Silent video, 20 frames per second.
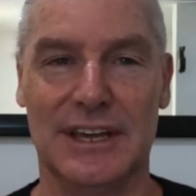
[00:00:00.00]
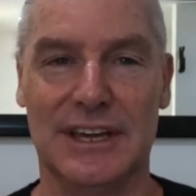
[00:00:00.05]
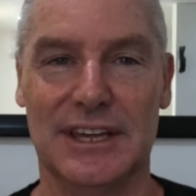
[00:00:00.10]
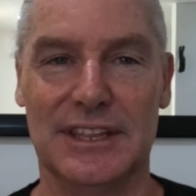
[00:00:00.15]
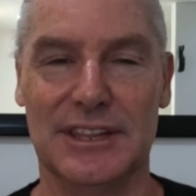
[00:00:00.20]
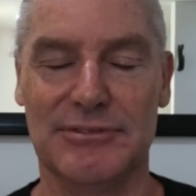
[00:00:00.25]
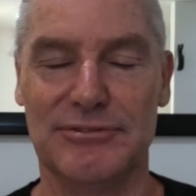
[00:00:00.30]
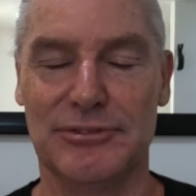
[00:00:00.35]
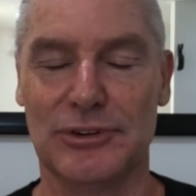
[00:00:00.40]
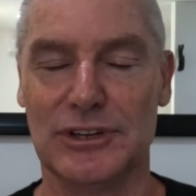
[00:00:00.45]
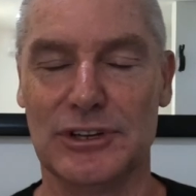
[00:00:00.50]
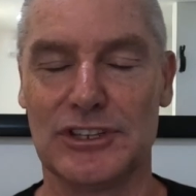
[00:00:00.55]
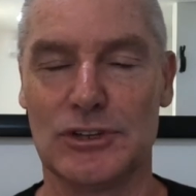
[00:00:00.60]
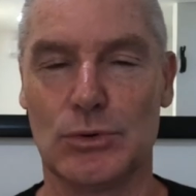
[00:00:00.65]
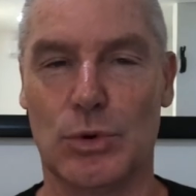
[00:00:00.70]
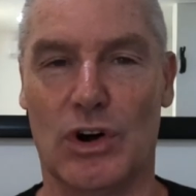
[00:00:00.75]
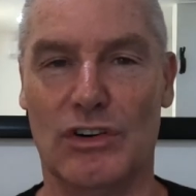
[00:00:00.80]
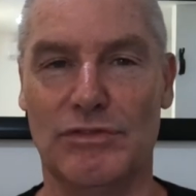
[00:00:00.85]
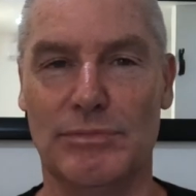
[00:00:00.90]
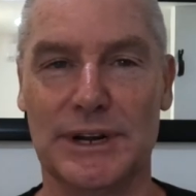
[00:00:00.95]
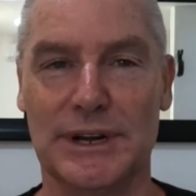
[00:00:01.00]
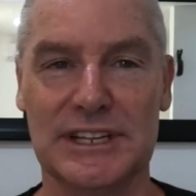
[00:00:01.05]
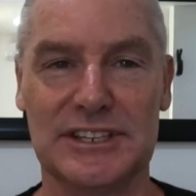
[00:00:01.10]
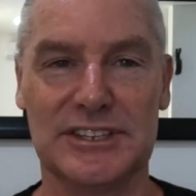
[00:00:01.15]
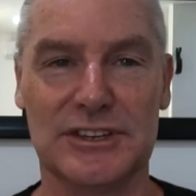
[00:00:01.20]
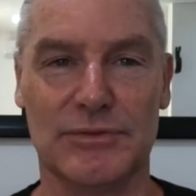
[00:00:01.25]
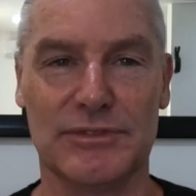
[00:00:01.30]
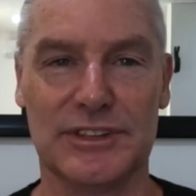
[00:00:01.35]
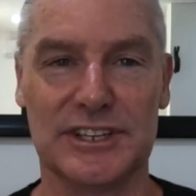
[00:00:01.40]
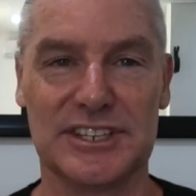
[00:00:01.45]
in the first 12
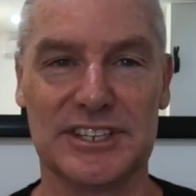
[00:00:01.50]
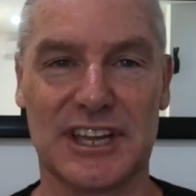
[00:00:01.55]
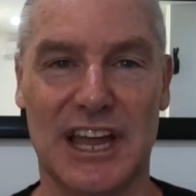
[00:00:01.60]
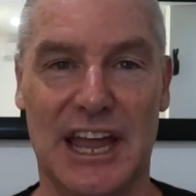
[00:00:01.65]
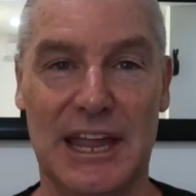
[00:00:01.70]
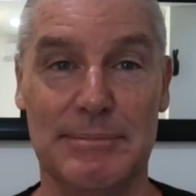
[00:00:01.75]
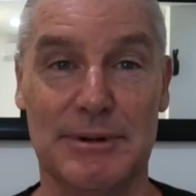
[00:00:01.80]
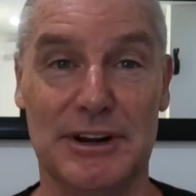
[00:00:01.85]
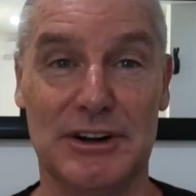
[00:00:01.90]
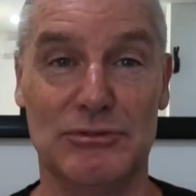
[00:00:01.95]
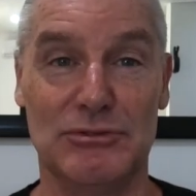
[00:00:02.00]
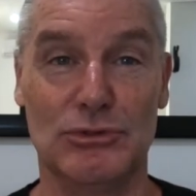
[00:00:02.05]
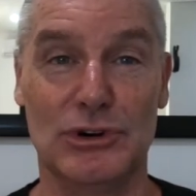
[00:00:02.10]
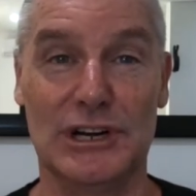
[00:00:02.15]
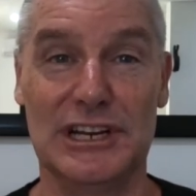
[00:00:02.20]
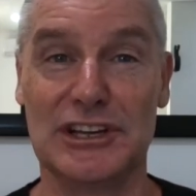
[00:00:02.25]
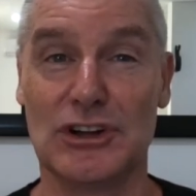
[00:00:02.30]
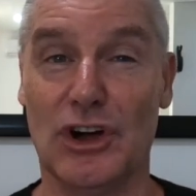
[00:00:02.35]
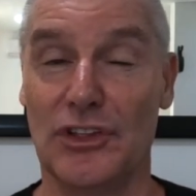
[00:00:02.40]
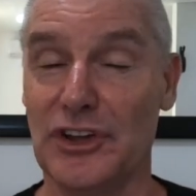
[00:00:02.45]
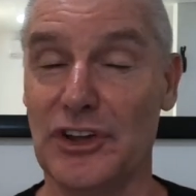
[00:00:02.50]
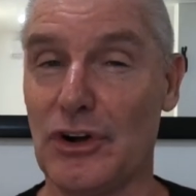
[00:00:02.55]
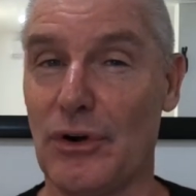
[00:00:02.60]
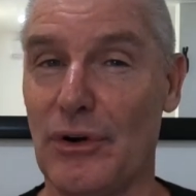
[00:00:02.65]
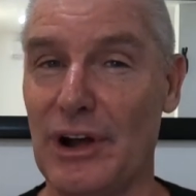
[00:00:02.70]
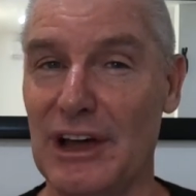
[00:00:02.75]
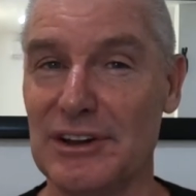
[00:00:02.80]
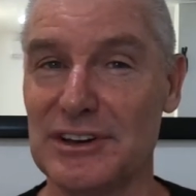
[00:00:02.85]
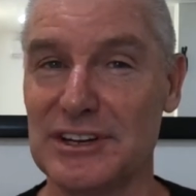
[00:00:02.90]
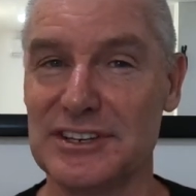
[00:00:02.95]
minutes of this game, and it really got the
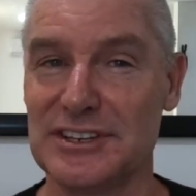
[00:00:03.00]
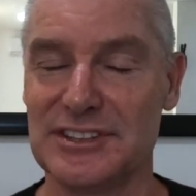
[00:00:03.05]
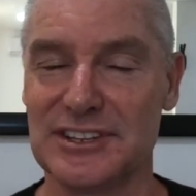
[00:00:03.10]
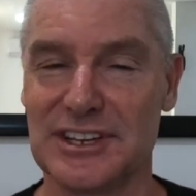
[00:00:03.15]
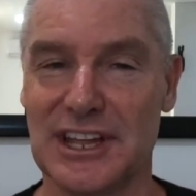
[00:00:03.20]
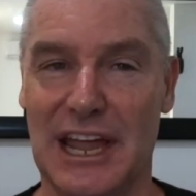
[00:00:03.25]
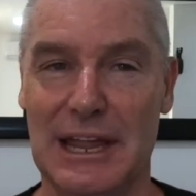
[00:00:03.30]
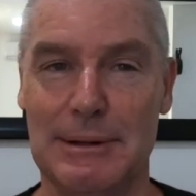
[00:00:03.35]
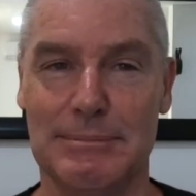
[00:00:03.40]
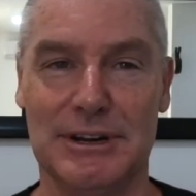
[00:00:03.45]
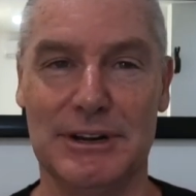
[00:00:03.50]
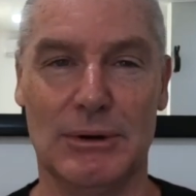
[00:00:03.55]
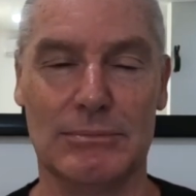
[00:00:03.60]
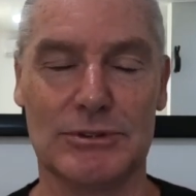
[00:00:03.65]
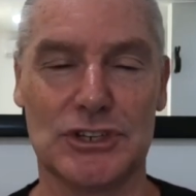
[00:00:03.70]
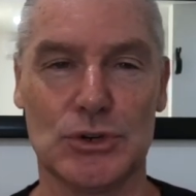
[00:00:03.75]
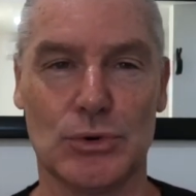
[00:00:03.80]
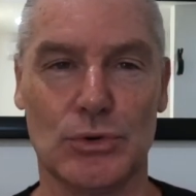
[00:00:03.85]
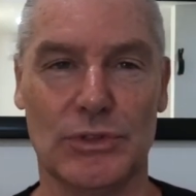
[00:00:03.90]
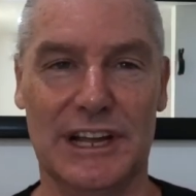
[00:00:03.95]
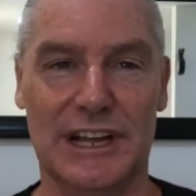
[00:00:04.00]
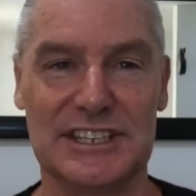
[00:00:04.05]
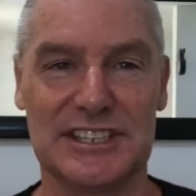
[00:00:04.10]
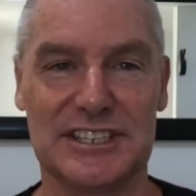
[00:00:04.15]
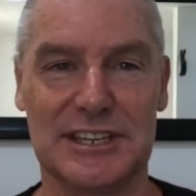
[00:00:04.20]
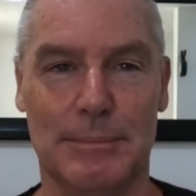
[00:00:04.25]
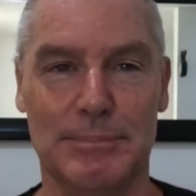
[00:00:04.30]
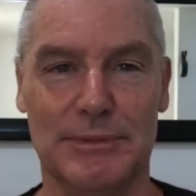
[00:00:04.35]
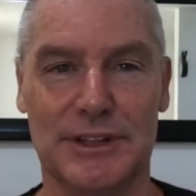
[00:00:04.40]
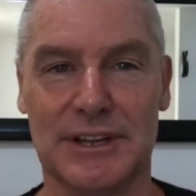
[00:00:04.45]
crowd into the game, and I'm sure that's
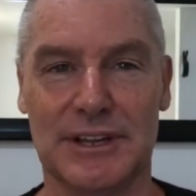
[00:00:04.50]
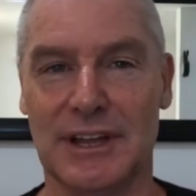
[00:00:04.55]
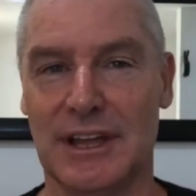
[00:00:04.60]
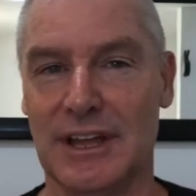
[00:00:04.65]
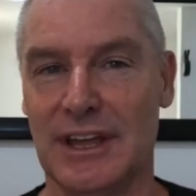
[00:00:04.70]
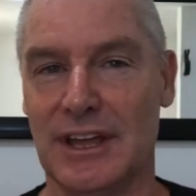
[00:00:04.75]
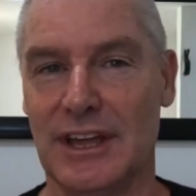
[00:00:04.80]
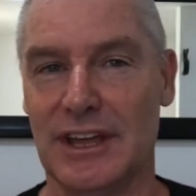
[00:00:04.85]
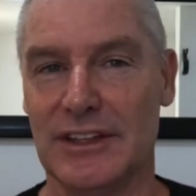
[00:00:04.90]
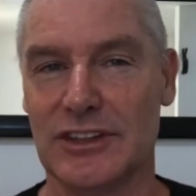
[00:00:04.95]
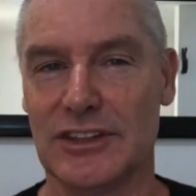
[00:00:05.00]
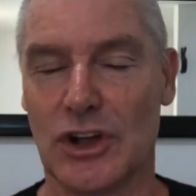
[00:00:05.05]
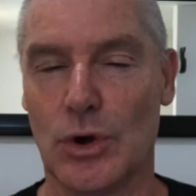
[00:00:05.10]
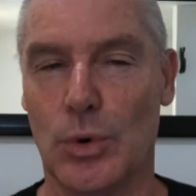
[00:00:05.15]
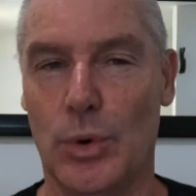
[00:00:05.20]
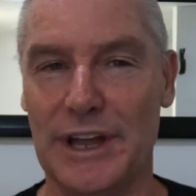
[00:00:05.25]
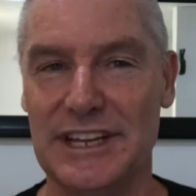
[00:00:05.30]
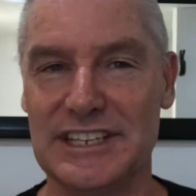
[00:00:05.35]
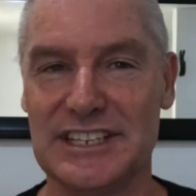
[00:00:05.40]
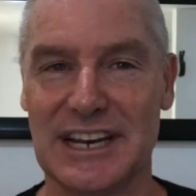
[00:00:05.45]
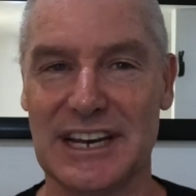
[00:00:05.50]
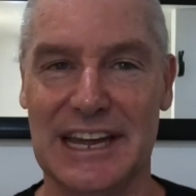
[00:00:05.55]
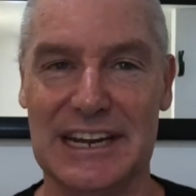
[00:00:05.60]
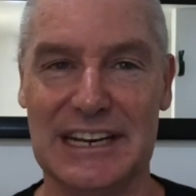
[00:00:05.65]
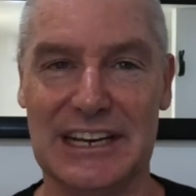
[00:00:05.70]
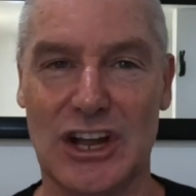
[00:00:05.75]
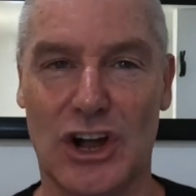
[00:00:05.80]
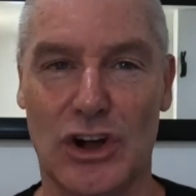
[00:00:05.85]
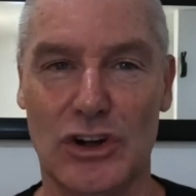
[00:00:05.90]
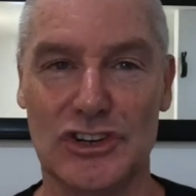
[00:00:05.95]
something the
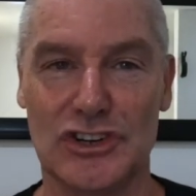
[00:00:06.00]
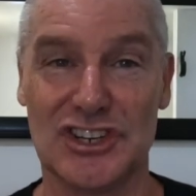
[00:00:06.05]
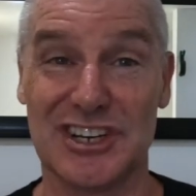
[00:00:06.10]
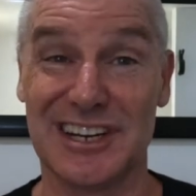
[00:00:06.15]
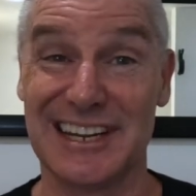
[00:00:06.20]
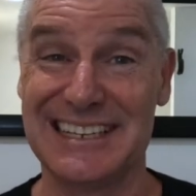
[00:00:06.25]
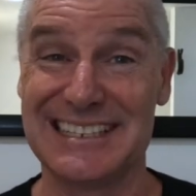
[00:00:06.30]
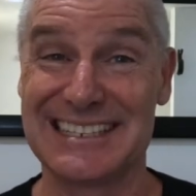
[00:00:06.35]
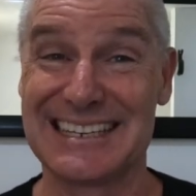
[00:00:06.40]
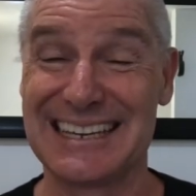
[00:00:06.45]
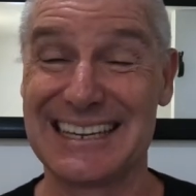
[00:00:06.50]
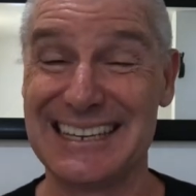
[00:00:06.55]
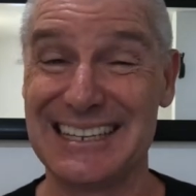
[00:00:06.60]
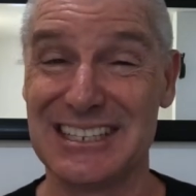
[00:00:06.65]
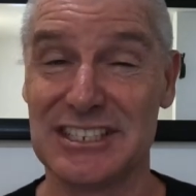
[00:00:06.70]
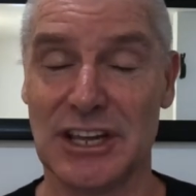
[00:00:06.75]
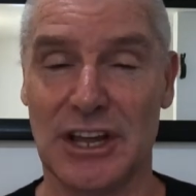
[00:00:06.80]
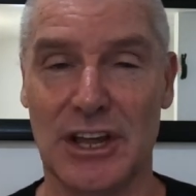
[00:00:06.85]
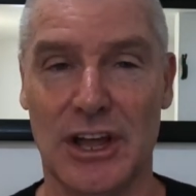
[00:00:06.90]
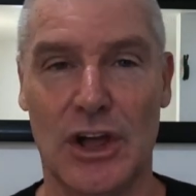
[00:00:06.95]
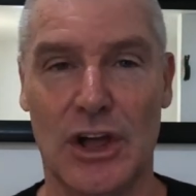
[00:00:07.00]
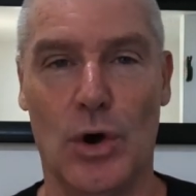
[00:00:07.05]
Queensland coach Les Kiss